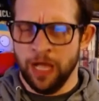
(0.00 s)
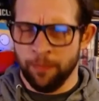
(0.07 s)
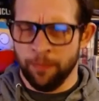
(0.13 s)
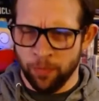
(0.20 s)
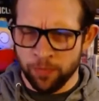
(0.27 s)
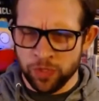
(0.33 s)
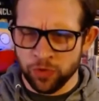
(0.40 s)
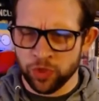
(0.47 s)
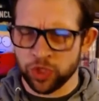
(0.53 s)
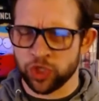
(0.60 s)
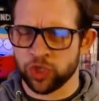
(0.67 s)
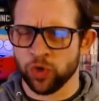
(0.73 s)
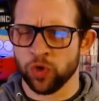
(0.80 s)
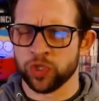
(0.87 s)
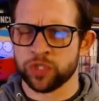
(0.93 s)
Bermuda
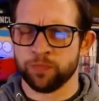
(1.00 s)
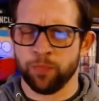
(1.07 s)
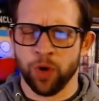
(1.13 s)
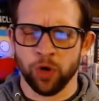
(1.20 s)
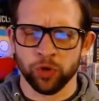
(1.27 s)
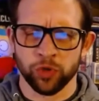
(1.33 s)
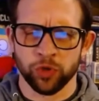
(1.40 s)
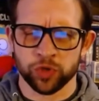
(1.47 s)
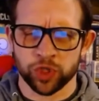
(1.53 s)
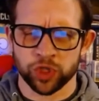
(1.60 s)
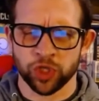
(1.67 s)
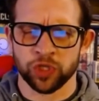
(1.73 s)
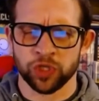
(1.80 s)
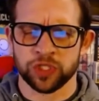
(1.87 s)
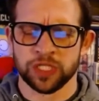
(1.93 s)
shorts, polo
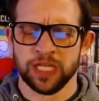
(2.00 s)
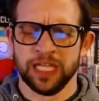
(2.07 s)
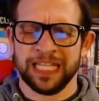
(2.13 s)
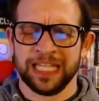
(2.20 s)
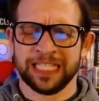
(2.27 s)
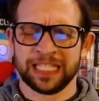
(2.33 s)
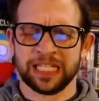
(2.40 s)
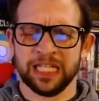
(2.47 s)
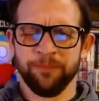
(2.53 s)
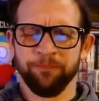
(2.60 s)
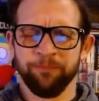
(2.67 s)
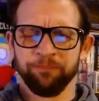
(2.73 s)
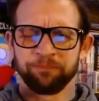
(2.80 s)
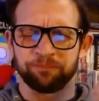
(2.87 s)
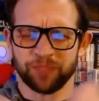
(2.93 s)
shirt, he had like a
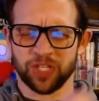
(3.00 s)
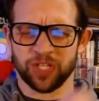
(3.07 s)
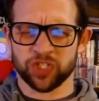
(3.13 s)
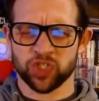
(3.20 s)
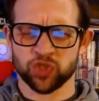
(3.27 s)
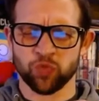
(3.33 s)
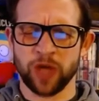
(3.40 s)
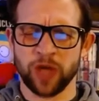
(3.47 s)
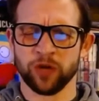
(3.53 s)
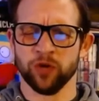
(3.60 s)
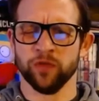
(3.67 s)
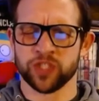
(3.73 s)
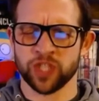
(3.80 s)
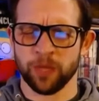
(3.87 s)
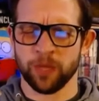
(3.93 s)
sweater
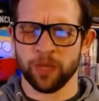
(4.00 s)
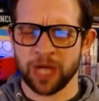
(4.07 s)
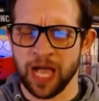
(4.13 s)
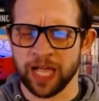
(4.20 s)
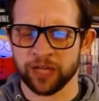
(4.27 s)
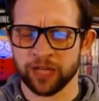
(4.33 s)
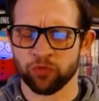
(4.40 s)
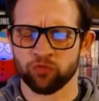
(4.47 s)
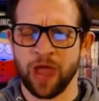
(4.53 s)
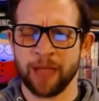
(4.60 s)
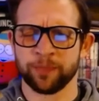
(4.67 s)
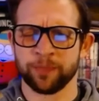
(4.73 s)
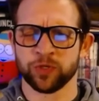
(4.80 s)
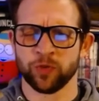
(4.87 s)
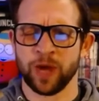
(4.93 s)
of some kind
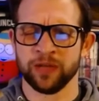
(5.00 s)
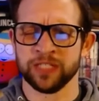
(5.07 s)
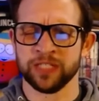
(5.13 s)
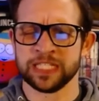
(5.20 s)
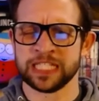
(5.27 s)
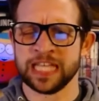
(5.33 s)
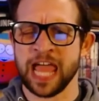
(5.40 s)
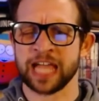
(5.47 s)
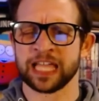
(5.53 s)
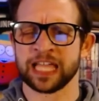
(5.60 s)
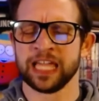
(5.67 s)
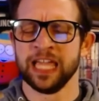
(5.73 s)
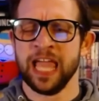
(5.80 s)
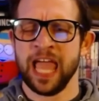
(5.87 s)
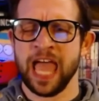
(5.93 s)
wrapped around his
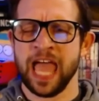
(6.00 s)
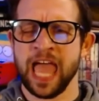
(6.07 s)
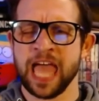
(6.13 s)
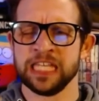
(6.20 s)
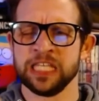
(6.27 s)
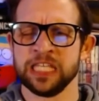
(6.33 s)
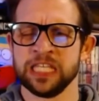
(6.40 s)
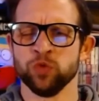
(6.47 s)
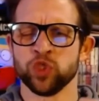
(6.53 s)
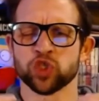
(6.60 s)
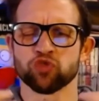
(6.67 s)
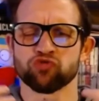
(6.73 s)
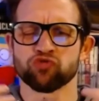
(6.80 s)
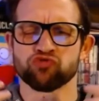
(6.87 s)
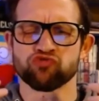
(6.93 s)
neck, and he was
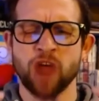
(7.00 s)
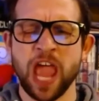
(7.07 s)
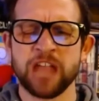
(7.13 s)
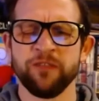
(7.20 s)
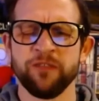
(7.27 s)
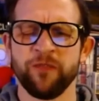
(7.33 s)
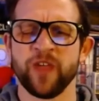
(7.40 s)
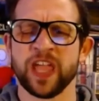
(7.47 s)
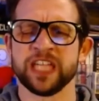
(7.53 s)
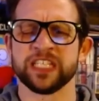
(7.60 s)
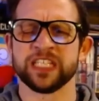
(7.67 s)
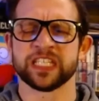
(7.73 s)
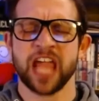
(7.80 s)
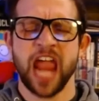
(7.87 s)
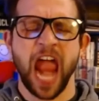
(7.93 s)
just
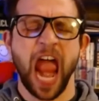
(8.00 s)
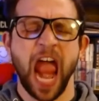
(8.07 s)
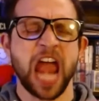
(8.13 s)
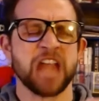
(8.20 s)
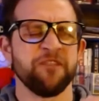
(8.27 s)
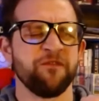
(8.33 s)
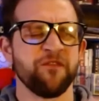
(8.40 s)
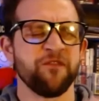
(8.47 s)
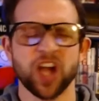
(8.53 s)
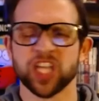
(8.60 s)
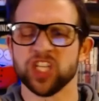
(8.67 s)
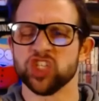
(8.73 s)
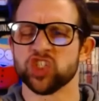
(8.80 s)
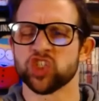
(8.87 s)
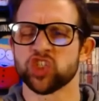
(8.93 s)
red-faced and
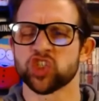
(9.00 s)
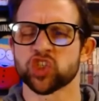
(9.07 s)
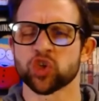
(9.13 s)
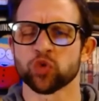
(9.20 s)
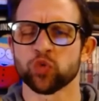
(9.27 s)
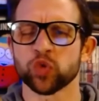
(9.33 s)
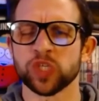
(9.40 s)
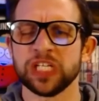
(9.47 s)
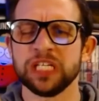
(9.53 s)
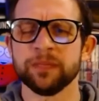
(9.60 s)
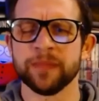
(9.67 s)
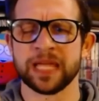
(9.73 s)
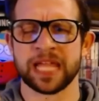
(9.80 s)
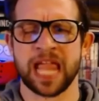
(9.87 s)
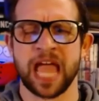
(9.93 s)
fucking
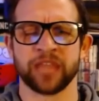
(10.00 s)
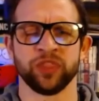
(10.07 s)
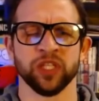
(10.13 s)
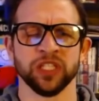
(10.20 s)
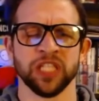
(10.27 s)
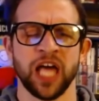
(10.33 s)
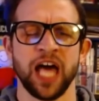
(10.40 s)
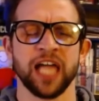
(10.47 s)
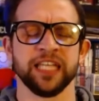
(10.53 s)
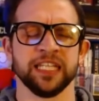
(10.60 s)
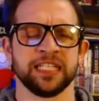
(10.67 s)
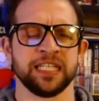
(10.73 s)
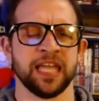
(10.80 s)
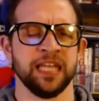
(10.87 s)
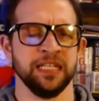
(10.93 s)
screaming at the line
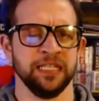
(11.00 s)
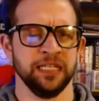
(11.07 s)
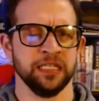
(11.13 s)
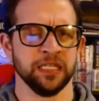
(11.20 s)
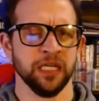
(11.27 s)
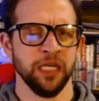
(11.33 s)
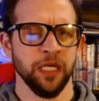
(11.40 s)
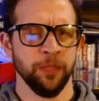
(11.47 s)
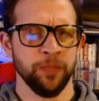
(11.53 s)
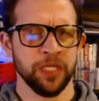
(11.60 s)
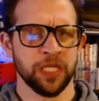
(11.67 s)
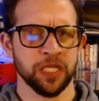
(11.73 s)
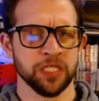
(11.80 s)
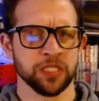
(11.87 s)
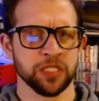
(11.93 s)
attendant
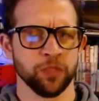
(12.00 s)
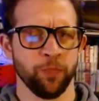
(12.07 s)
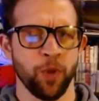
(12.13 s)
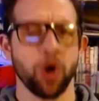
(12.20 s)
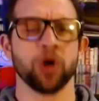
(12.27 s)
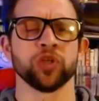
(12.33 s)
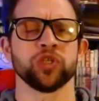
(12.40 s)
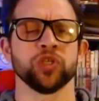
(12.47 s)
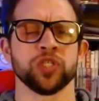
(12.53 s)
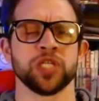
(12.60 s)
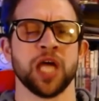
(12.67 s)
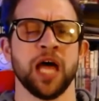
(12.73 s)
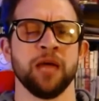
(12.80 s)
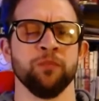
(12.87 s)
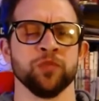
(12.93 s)
because departure
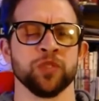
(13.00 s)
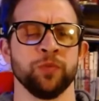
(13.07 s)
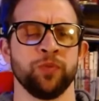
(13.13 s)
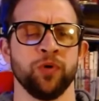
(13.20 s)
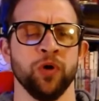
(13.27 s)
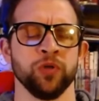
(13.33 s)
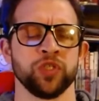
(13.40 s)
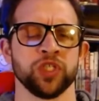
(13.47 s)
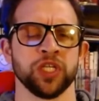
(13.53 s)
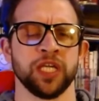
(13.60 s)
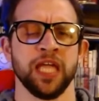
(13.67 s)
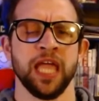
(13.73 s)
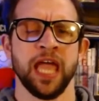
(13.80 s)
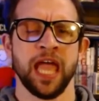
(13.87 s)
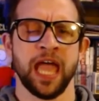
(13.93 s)
time was
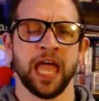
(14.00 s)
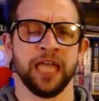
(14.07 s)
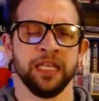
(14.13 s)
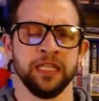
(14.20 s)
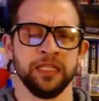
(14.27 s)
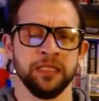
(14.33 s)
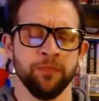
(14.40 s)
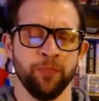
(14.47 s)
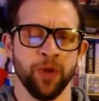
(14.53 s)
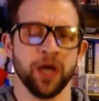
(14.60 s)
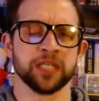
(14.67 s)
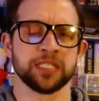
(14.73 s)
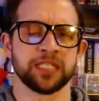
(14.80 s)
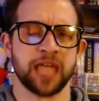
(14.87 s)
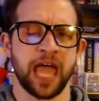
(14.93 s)
approaching and the
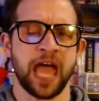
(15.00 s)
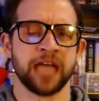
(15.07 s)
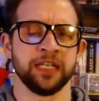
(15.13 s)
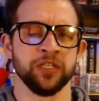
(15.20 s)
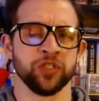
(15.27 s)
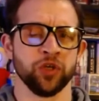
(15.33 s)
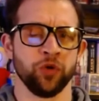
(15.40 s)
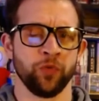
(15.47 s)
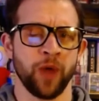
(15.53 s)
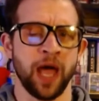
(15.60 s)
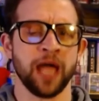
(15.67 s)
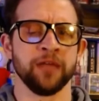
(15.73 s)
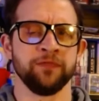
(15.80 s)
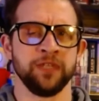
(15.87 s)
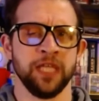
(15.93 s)
bus hadn't
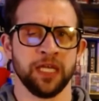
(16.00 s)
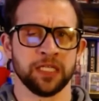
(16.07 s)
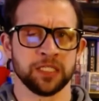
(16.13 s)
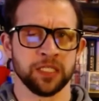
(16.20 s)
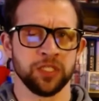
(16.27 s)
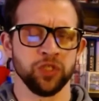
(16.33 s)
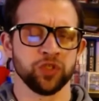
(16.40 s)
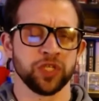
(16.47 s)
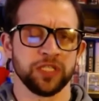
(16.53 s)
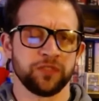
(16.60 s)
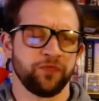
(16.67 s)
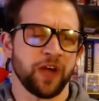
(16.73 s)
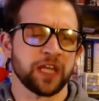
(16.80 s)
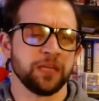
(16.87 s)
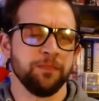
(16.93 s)
arrived yet. Because it's
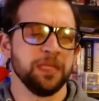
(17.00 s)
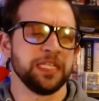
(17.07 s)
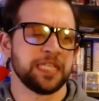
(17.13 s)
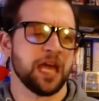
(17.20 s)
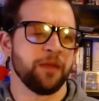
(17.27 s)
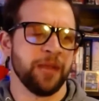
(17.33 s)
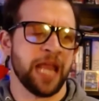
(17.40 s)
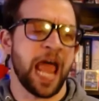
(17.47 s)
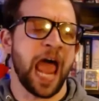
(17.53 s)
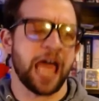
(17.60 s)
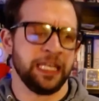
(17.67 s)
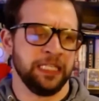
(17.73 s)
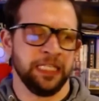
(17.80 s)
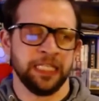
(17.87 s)
fucking Midtown Manhattan.